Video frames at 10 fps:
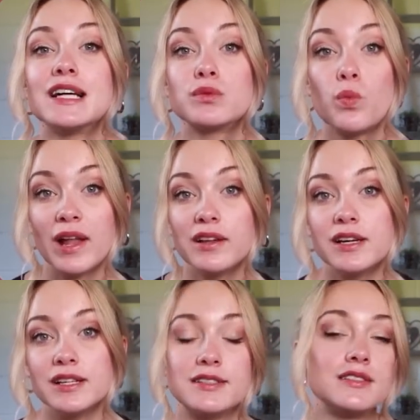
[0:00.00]
as well
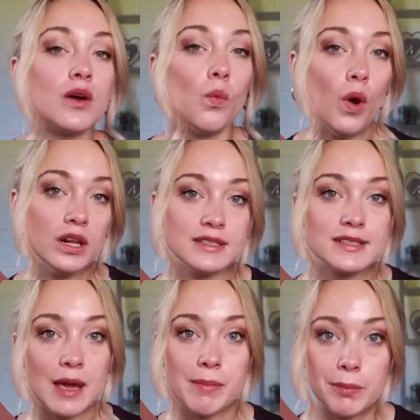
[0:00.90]
as
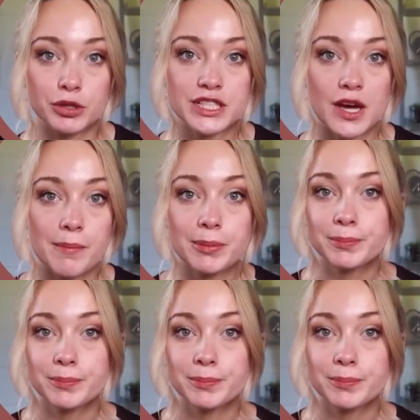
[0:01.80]
one's Kibbe body type.